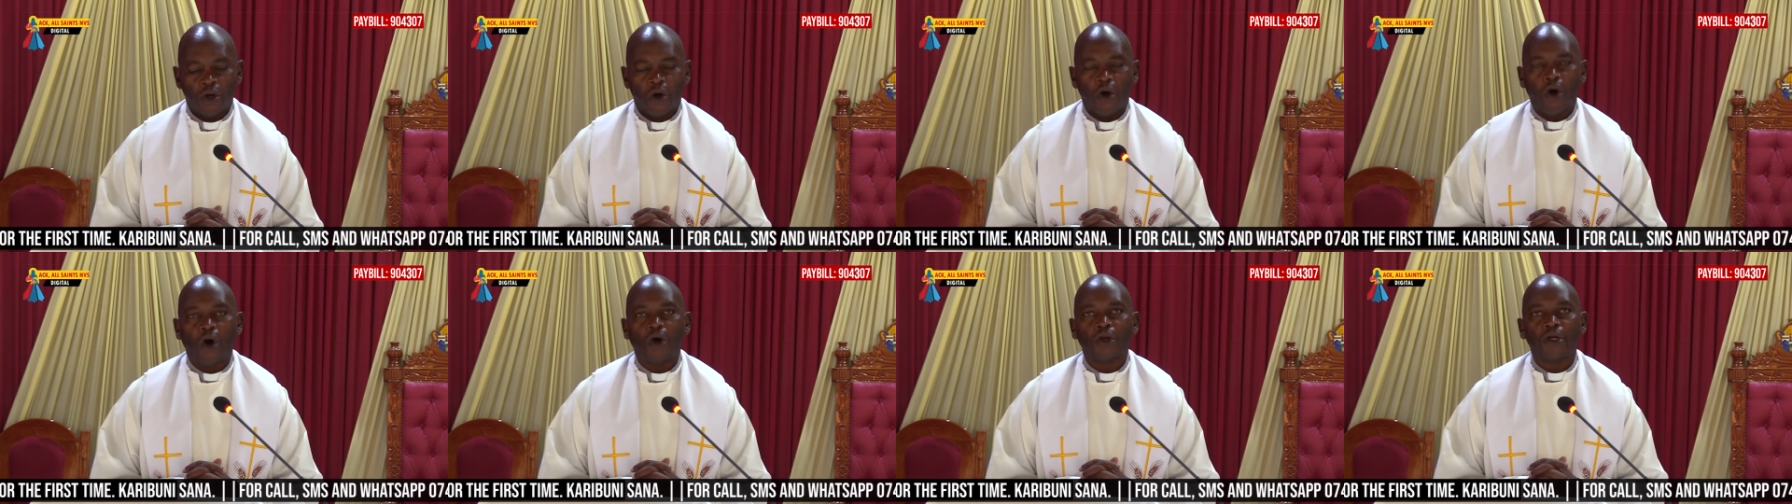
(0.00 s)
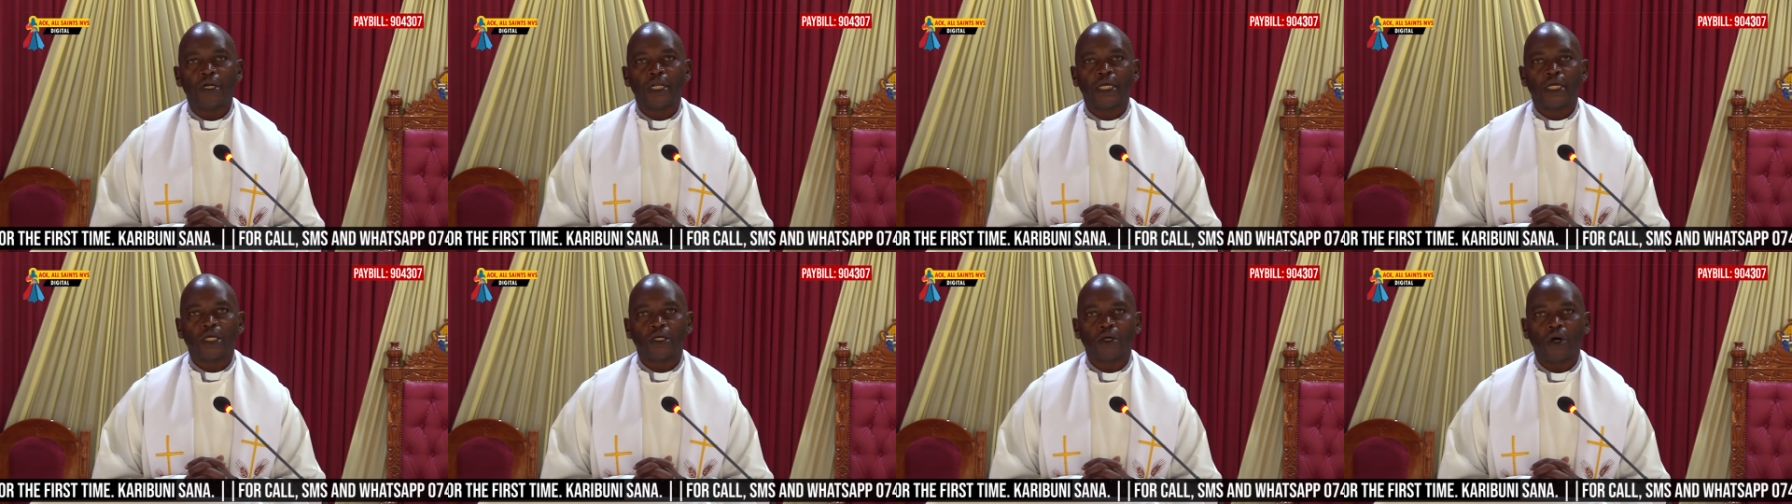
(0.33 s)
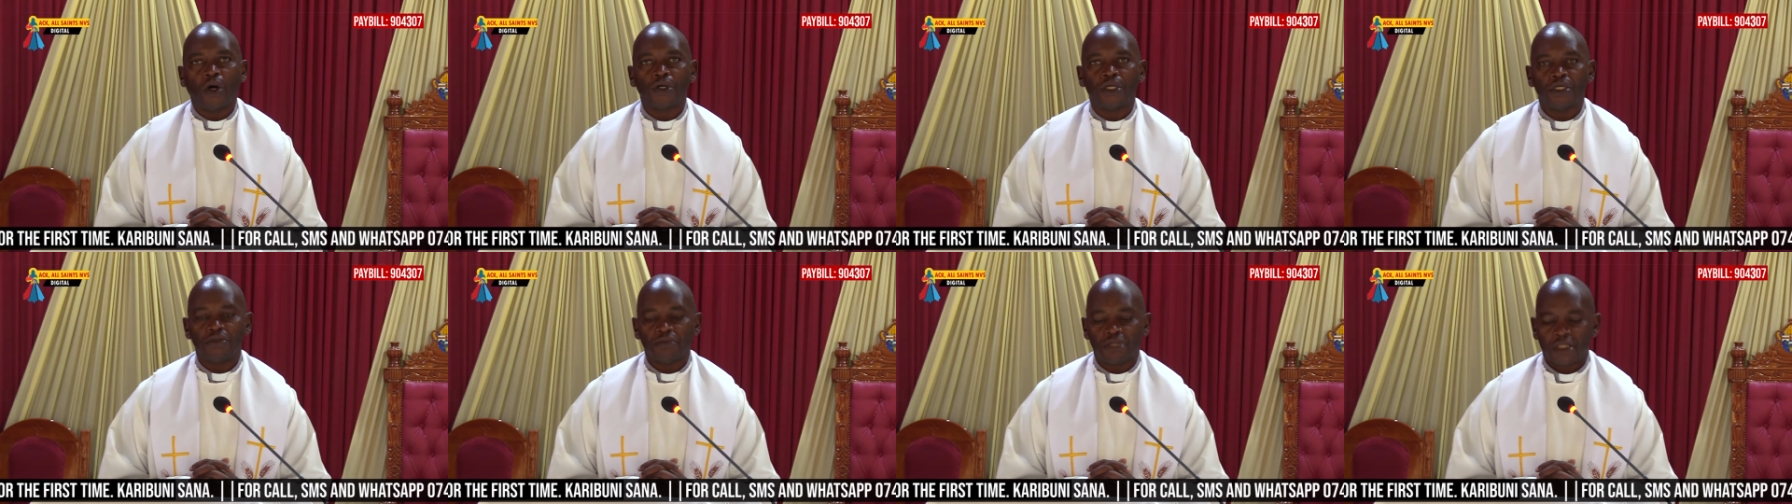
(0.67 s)
Only
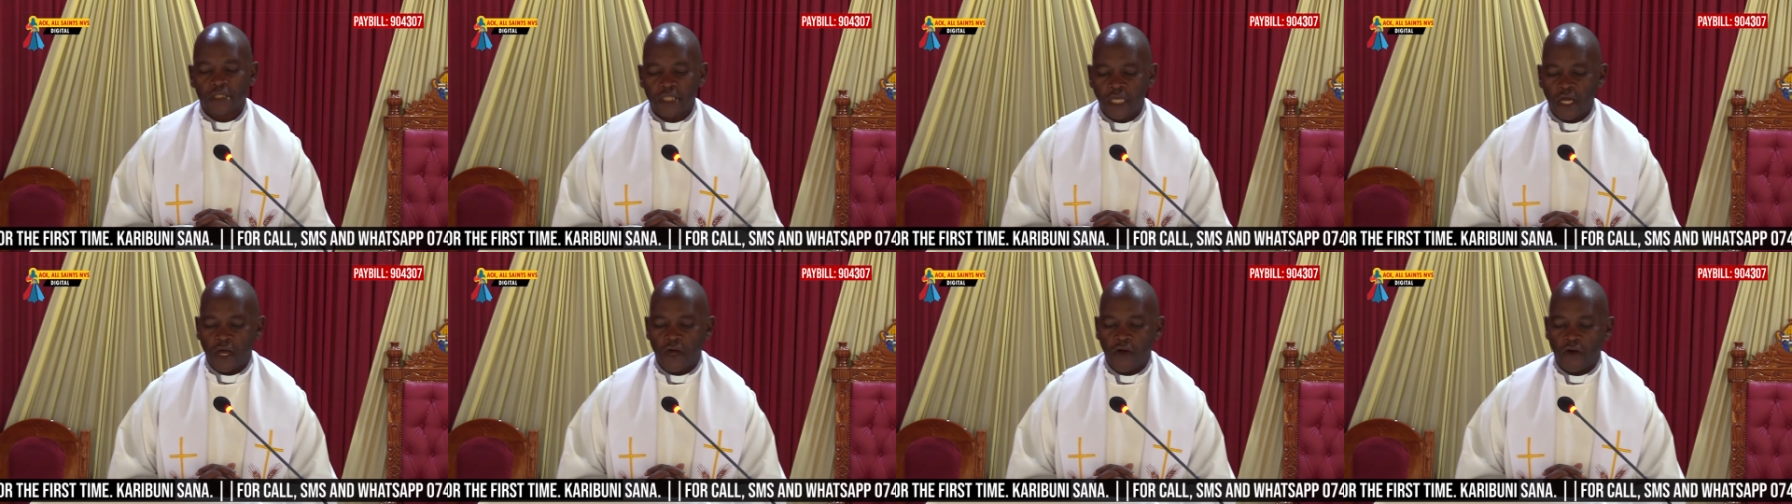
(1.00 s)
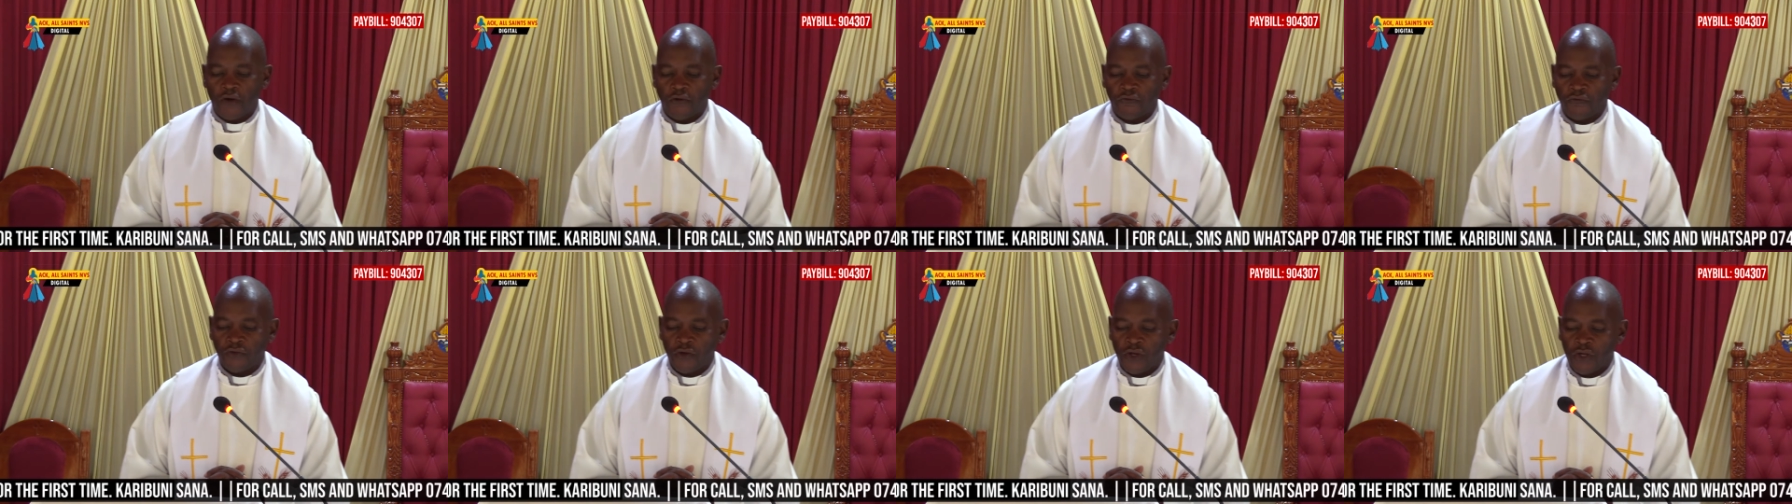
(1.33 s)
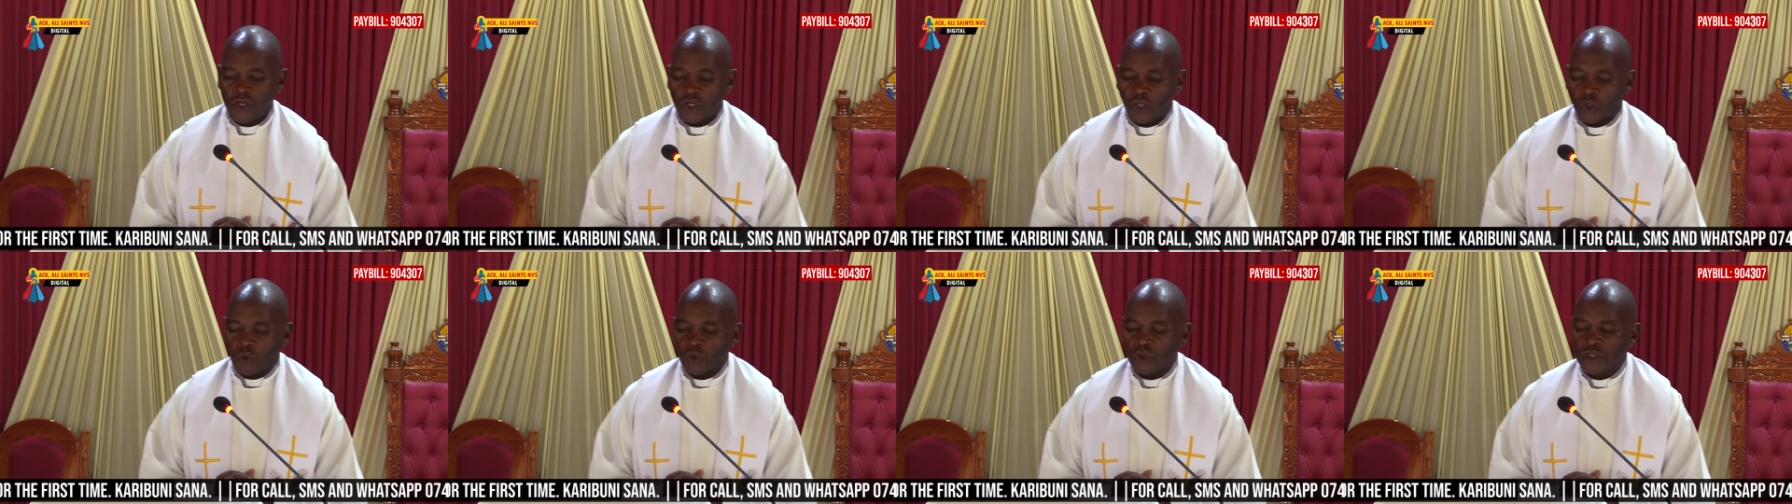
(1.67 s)
God himself
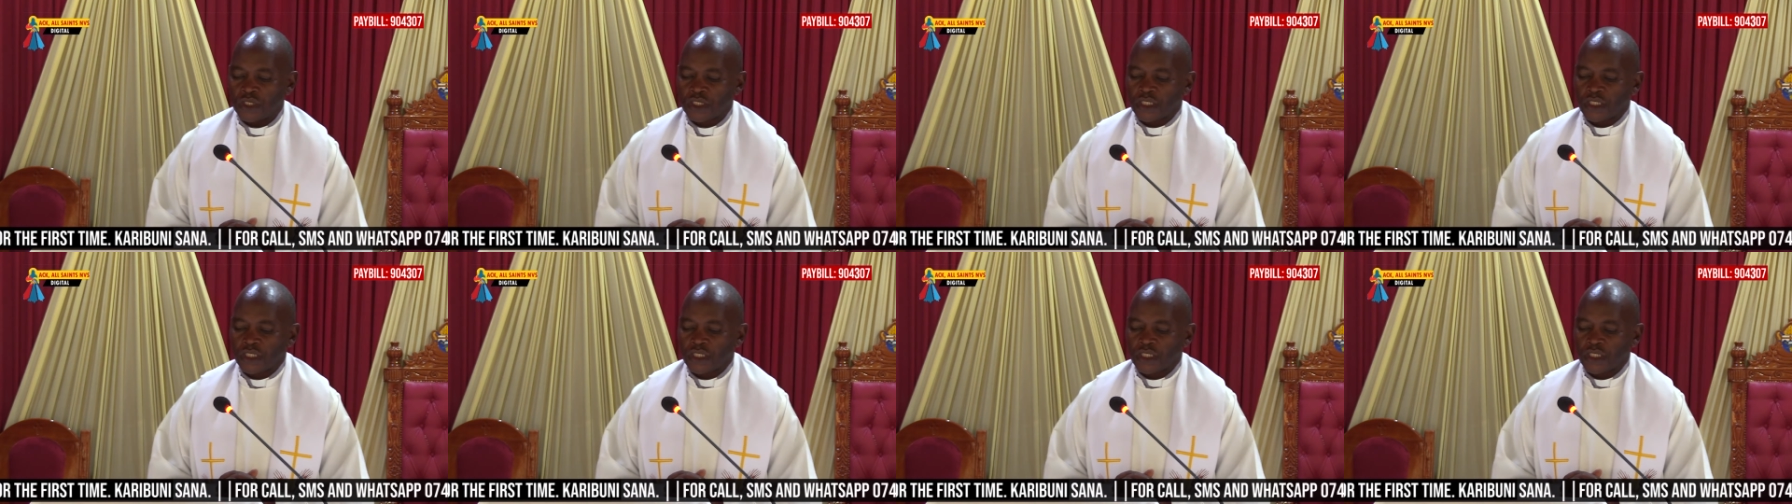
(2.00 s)
could